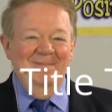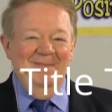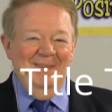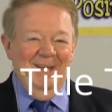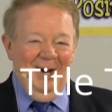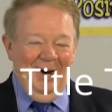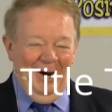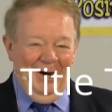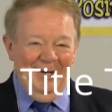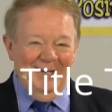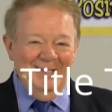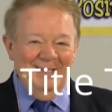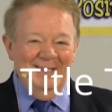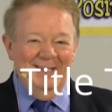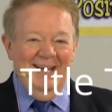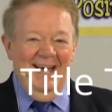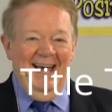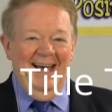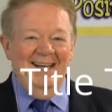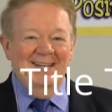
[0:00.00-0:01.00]
The hardest
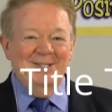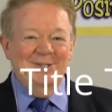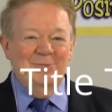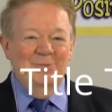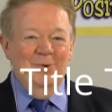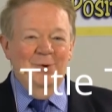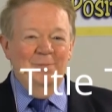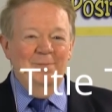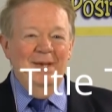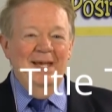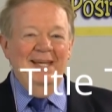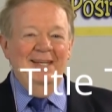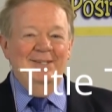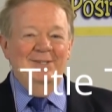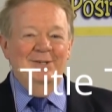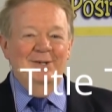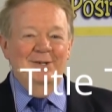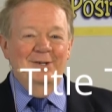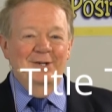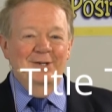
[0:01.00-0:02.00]
task will be
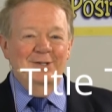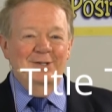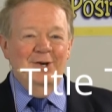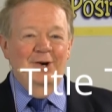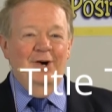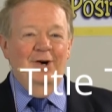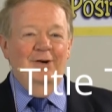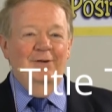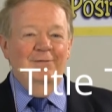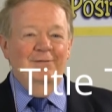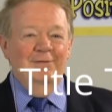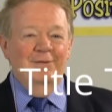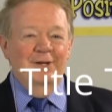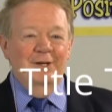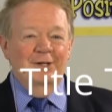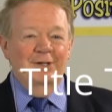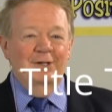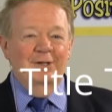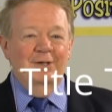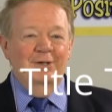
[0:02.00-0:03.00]
to dissolve
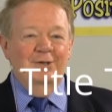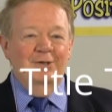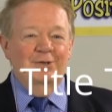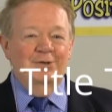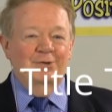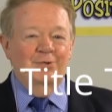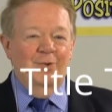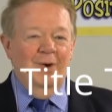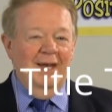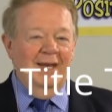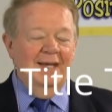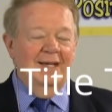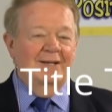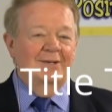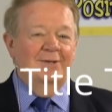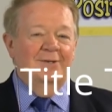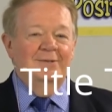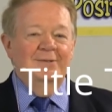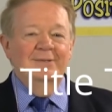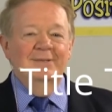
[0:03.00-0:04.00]
the
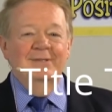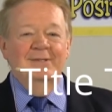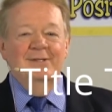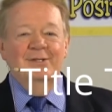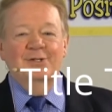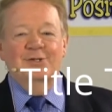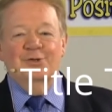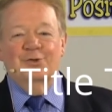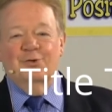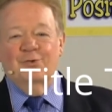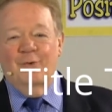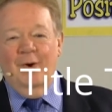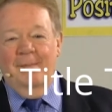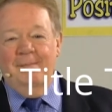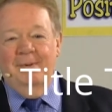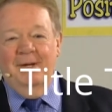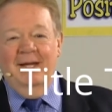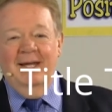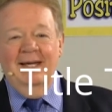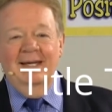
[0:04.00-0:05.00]
critical,
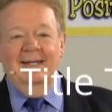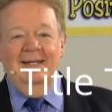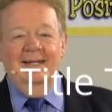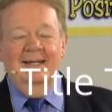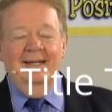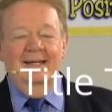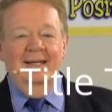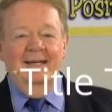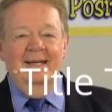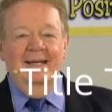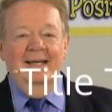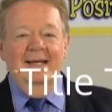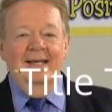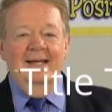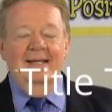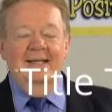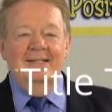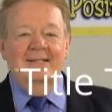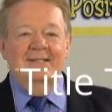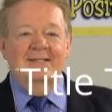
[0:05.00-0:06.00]
crippling,
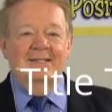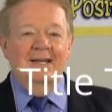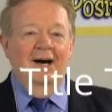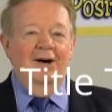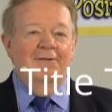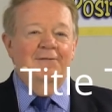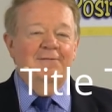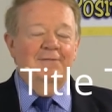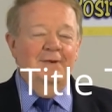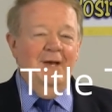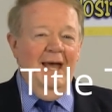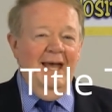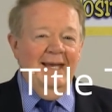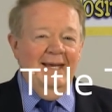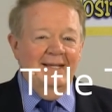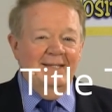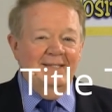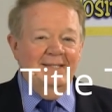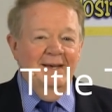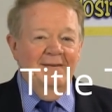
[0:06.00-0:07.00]
self
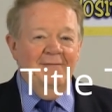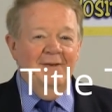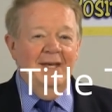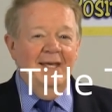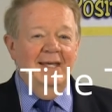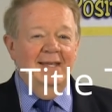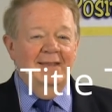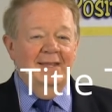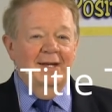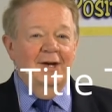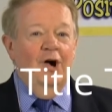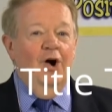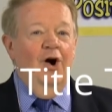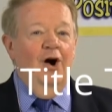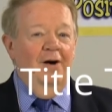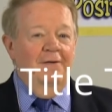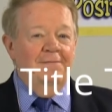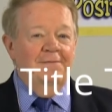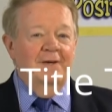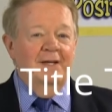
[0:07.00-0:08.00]
negativity that
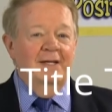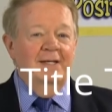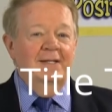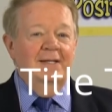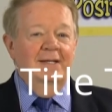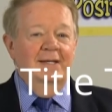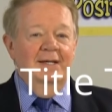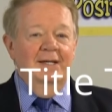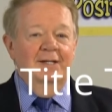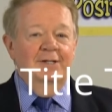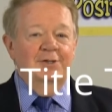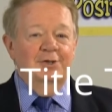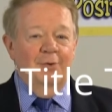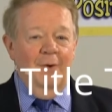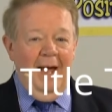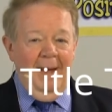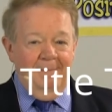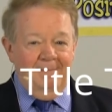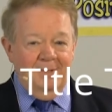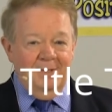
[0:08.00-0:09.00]
often
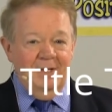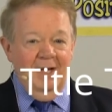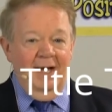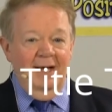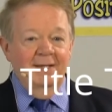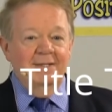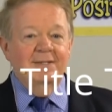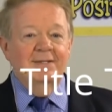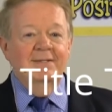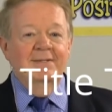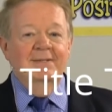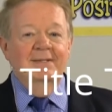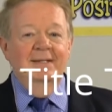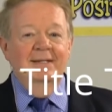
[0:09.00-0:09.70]
traps us